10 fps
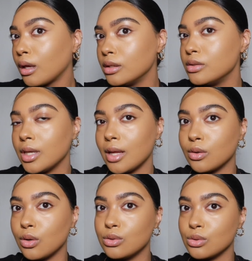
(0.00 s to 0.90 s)
You see how the
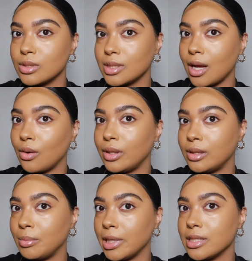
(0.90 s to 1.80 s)
contour is now in
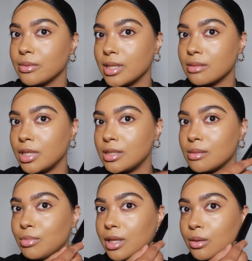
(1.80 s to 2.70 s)
the place where it's meant
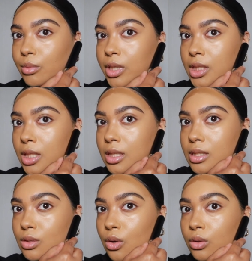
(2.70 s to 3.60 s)
to be, which
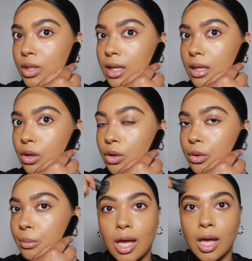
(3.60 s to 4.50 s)
is on the
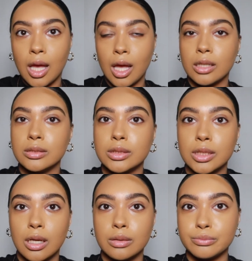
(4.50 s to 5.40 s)
earlobe, and
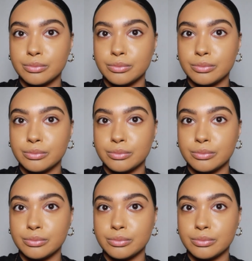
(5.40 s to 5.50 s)
yeah.